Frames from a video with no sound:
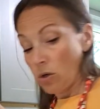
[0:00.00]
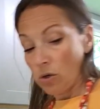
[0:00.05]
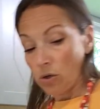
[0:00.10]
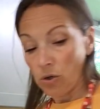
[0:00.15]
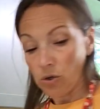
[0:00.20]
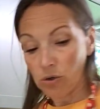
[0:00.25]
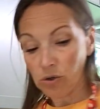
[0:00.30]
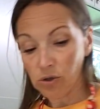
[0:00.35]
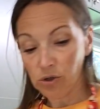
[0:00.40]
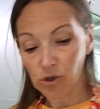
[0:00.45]

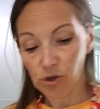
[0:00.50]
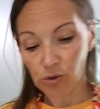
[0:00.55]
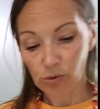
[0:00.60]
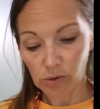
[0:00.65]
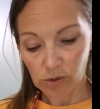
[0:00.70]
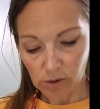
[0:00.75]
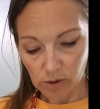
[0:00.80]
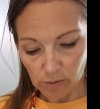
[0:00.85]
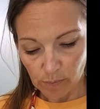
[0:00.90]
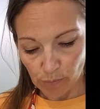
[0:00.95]
You can do
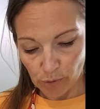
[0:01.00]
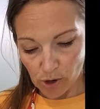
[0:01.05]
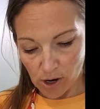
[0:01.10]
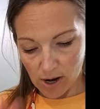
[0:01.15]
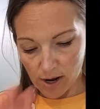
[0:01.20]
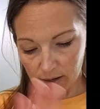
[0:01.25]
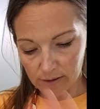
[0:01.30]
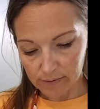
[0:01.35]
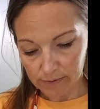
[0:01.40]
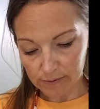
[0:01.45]
it in a
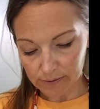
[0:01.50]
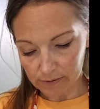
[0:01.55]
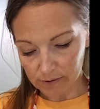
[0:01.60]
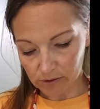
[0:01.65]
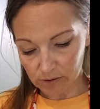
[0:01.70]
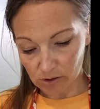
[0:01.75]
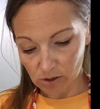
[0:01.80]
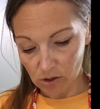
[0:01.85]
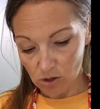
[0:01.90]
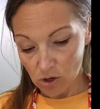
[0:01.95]

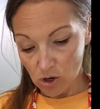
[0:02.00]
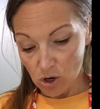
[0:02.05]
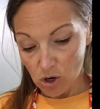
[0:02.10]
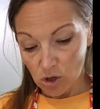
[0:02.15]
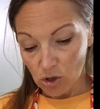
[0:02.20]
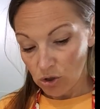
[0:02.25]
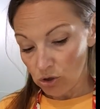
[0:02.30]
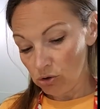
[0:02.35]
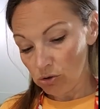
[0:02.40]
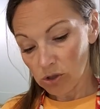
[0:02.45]
press.
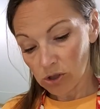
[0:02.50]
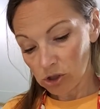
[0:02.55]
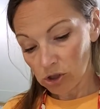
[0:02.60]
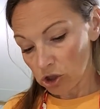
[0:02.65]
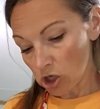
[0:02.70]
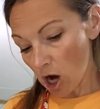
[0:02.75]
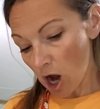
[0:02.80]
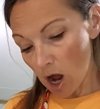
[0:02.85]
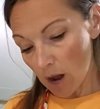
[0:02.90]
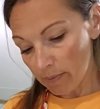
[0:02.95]
You can
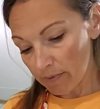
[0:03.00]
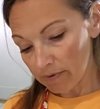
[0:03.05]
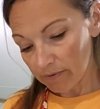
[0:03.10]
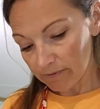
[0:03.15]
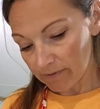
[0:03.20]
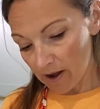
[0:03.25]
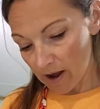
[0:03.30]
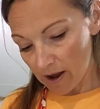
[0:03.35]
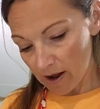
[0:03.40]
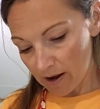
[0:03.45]
chop it
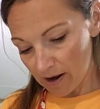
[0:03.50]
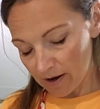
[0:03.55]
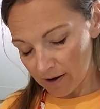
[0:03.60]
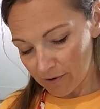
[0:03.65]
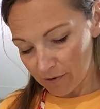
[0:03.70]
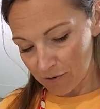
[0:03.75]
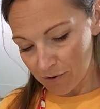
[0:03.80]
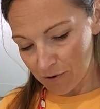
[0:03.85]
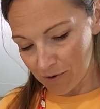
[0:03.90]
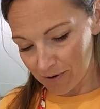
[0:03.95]

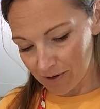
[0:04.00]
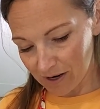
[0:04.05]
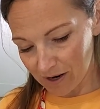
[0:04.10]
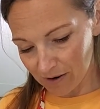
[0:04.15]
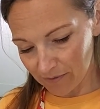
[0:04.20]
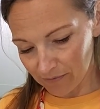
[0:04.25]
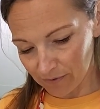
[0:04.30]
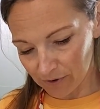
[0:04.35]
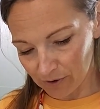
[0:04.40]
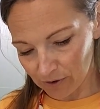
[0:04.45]
fine.
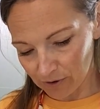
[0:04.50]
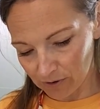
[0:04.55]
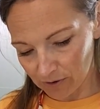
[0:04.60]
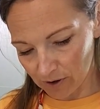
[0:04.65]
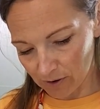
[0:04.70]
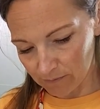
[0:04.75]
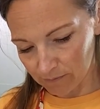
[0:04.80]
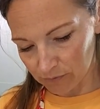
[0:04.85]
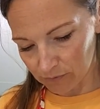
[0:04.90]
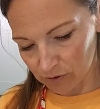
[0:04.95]
Whatever you're
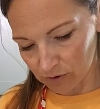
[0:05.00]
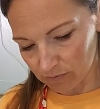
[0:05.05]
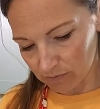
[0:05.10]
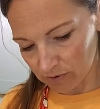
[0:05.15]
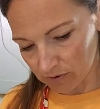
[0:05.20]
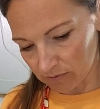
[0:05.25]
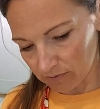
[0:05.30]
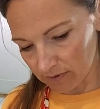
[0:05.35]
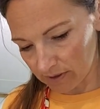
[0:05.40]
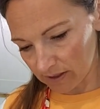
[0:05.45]

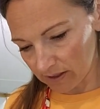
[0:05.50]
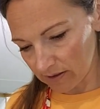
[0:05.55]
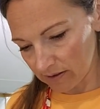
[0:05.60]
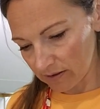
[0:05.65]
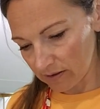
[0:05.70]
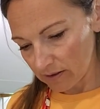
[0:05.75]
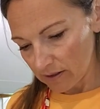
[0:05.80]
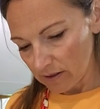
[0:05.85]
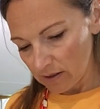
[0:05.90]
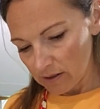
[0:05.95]
comfortable with
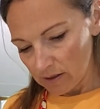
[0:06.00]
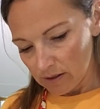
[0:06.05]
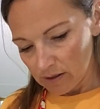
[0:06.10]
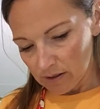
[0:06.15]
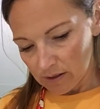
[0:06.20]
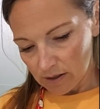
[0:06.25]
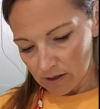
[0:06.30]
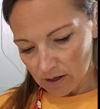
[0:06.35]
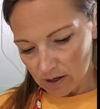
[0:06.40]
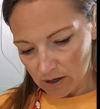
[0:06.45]

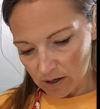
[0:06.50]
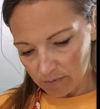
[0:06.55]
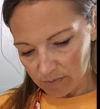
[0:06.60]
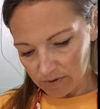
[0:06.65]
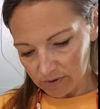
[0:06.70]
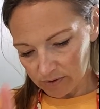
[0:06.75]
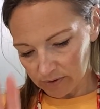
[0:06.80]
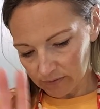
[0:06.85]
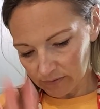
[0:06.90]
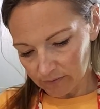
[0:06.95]

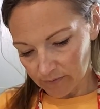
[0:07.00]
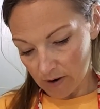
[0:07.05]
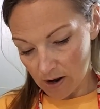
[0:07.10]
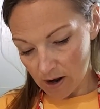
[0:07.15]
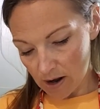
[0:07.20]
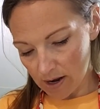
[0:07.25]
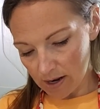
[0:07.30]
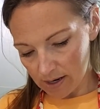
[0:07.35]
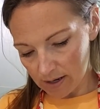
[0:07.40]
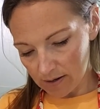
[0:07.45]
is
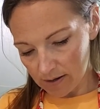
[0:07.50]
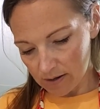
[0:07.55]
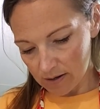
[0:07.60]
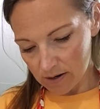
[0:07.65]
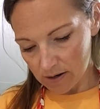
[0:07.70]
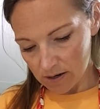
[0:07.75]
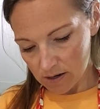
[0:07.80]
fine.